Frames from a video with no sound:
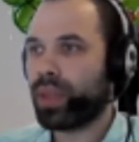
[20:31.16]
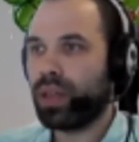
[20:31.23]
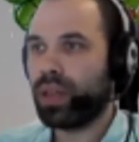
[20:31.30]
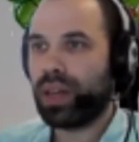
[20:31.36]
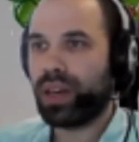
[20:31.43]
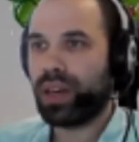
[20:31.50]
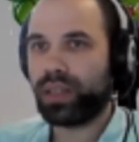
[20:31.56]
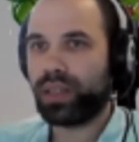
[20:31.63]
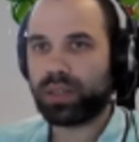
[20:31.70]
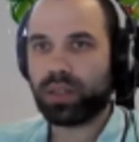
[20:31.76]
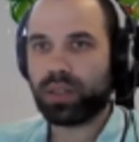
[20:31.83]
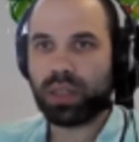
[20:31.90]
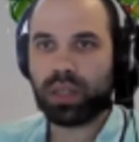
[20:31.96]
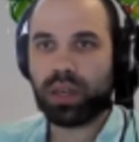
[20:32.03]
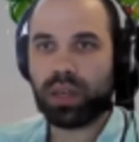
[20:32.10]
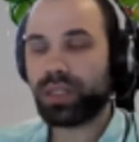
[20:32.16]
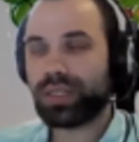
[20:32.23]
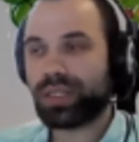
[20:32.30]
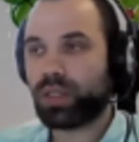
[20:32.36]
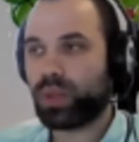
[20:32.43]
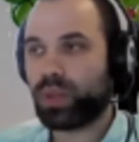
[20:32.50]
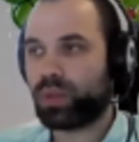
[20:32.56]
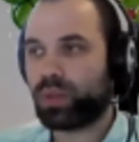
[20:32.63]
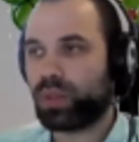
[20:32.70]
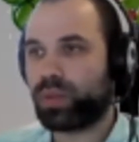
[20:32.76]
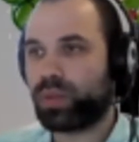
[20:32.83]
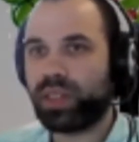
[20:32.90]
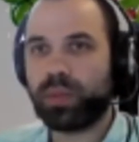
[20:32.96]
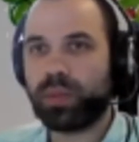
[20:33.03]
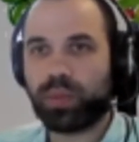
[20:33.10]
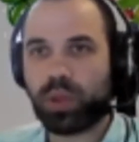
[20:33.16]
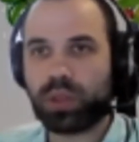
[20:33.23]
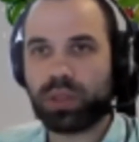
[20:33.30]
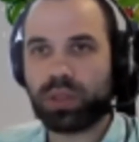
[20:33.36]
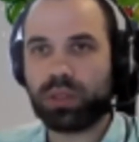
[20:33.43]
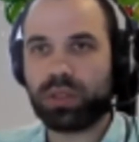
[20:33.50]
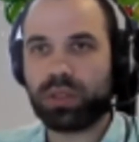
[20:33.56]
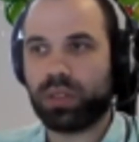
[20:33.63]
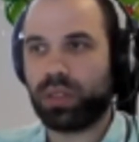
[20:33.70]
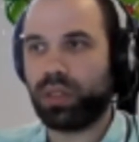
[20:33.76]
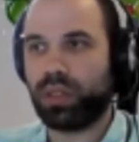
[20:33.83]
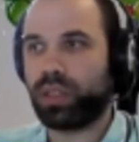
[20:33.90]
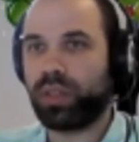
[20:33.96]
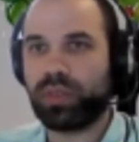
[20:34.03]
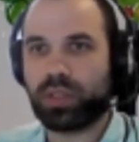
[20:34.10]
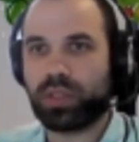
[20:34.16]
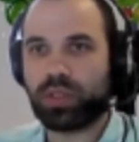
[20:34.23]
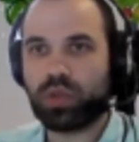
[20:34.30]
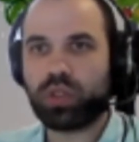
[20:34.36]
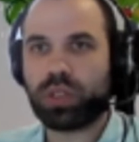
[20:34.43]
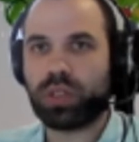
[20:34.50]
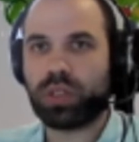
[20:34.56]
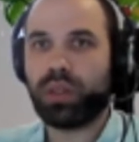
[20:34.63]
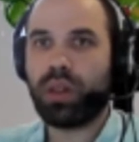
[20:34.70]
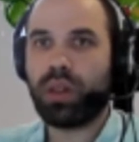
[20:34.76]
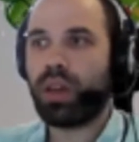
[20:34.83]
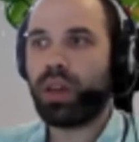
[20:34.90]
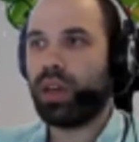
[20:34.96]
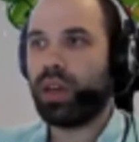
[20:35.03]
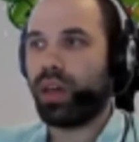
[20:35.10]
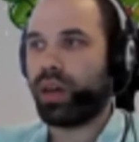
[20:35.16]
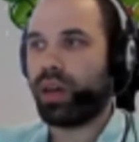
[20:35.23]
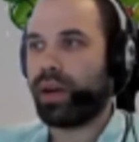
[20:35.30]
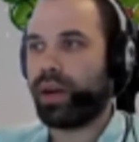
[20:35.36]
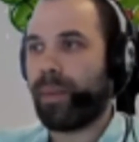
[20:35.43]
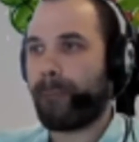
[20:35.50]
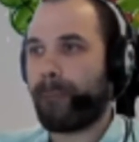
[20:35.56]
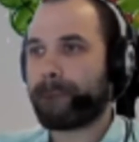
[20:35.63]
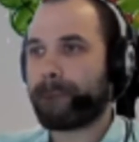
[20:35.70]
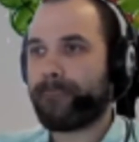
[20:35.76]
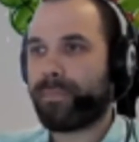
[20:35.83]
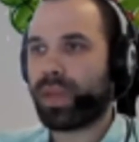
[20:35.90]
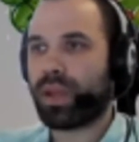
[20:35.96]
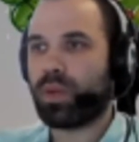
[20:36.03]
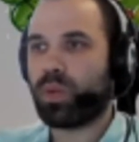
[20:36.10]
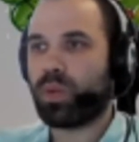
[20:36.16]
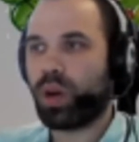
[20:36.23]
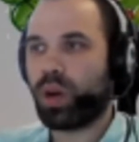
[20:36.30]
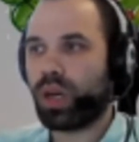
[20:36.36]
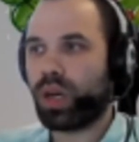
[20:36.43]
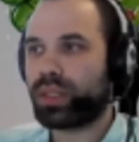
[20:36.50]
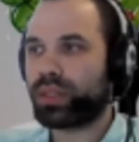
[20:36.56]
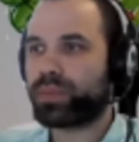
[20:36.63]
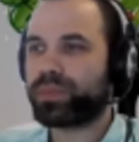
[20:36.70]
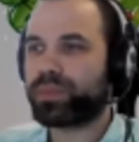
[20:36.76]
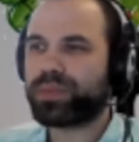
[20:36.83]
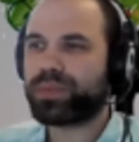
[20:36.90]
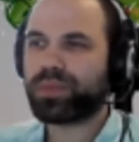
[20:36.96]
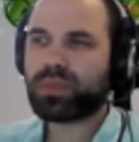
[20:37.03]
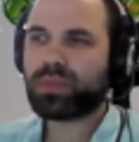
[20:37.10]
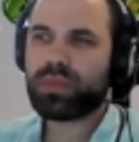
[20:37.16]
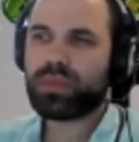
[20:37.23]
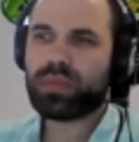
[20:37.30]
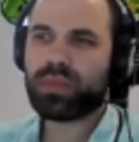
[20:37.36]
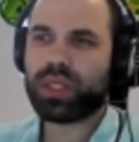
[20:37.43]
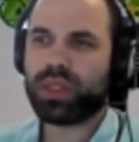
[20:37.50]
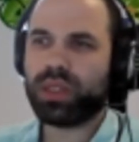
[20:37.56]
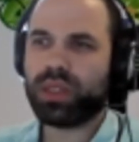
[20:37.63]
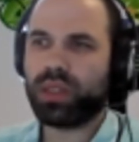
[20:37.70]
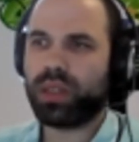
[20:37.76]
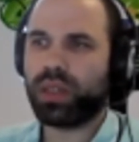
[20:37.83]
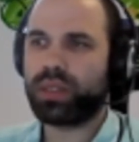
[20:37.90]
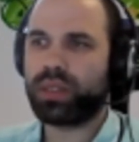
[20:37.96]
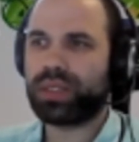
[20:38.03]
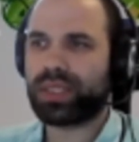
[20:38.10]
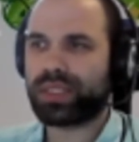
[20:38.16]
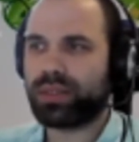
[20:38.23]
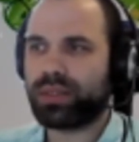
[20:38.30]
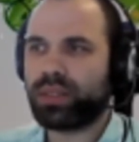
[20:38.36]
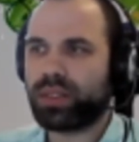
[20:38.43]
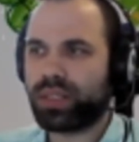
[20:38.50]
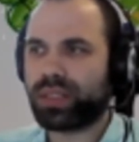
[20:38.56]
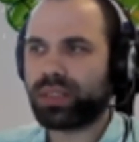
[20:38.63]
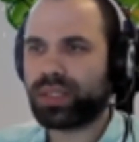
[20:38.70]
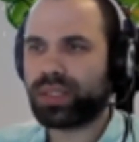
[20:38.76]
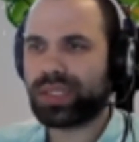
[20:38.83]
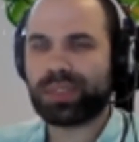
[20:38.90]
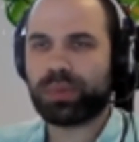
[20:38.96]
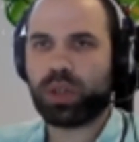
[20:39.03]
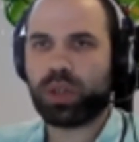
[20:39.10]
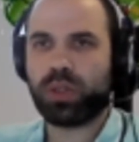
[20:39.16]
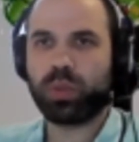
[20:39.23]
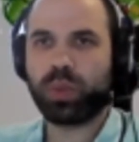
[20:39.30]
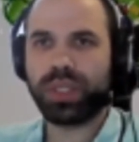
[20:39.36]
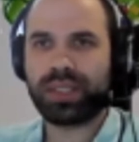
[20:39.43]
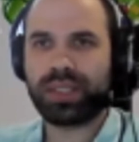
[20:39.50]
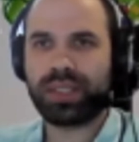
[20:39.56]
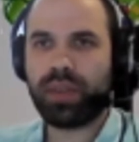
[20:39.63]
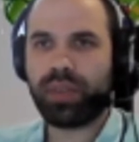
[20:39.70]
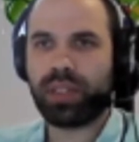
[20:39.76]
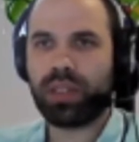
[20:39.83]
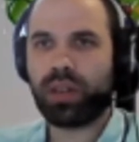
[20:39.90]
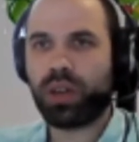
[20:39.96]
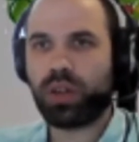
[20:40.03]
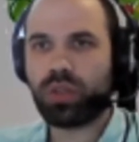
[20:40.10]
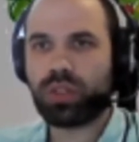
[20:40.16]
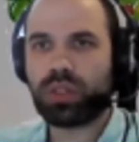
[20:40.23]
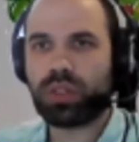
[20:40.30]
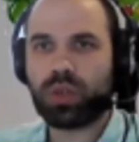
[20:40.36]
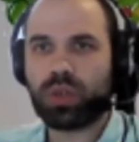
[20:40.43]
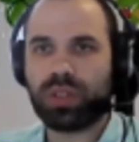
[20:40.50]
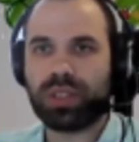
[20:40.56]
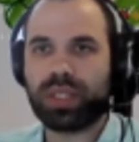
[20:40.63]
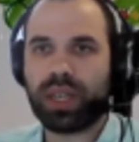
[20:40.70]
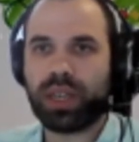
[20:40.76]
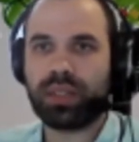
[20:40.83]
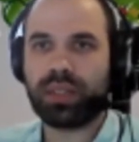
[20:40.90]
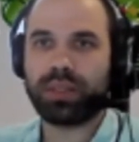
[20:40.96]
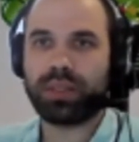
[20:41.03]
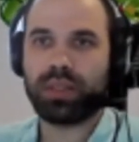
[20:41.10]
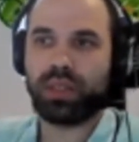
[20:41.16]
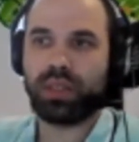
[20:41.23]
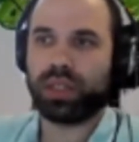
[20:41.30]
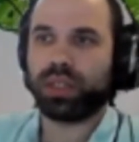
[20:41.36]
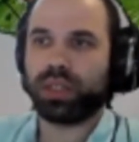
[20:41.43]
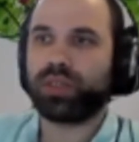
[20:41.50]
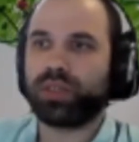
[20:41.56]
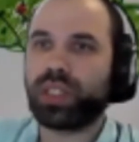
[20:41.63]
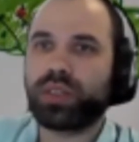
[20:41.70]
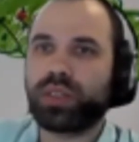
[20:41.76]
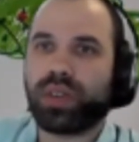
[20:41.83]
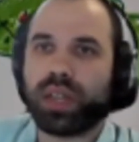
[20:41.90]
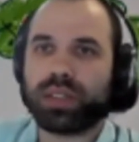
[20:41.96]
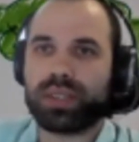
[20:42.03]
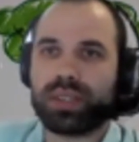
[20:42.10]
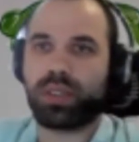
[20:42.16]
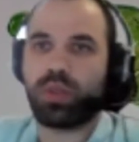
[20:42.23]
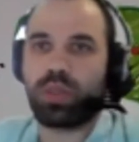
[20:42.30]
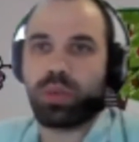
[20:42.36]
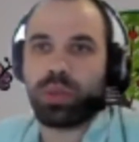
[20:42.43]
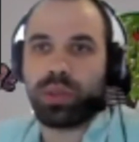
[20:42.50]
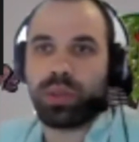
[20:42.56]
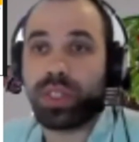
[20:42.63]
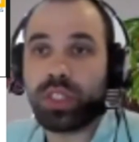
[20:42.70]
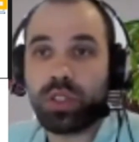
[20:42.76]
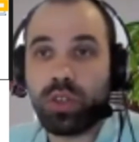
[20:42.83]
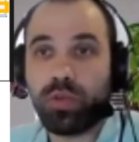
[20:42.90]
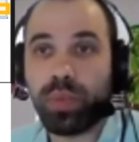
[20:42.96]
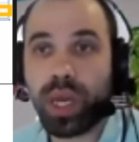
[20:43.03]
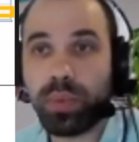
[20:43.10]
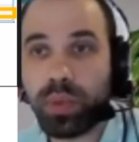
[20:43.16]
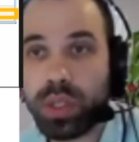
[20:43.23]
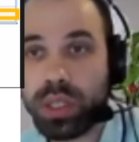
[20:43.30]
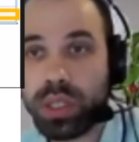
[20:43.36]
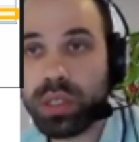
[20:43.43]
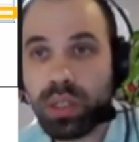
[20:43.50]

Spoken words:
And also what was very important and even crucial was that this Explorer in Win 7 also contains a read-write executable region of memory